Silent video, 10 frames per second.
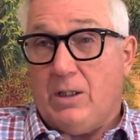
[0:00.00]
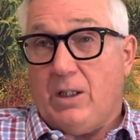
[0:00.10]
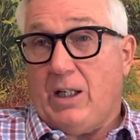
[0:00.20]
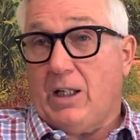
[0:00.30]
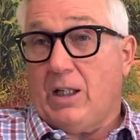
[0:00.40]

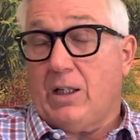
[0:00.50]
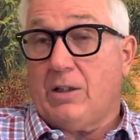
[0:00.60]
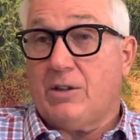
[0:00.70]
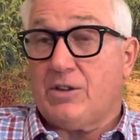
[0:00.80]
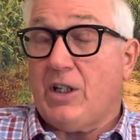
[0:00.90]

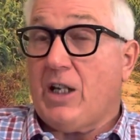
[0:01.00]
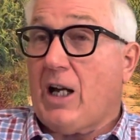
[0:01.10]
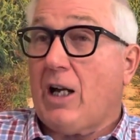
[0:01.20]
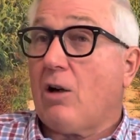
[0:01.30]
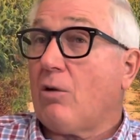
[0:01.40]
and see
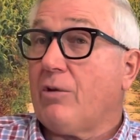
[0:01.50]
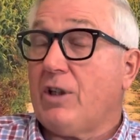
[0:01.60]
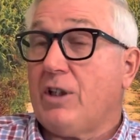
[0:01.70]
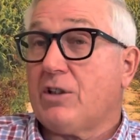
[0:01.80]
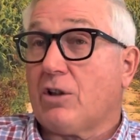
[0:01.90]
how
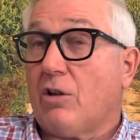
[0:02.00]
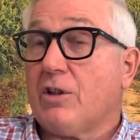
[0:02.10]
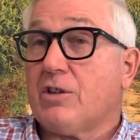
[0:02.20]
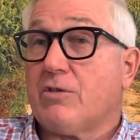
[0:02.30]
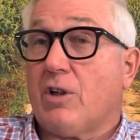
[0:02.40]
these all
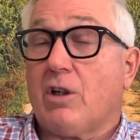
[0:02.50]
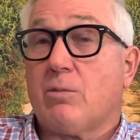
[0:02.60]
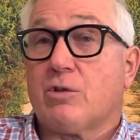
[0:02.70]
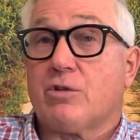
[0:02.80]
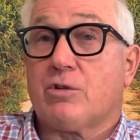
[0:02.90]
these
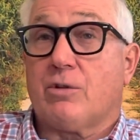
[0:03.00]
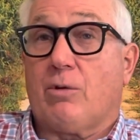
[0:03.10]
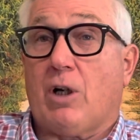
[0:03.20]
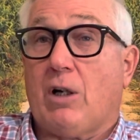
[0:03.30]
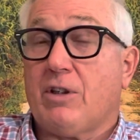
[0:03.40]
variables,
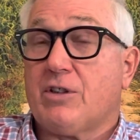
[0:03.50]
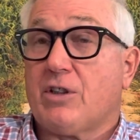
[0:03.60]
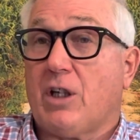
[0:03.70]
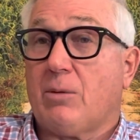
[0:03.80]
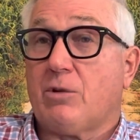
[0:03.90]
how these
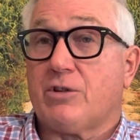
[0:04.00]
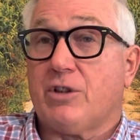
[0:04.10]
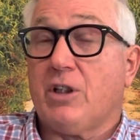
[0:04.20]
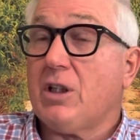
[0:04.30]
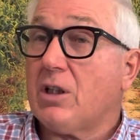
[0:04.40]
hybrids
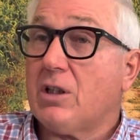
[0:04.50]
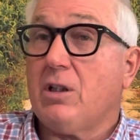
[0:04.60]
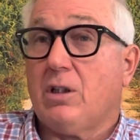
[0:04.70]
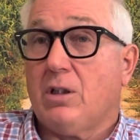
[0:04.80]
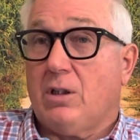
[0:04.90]
did,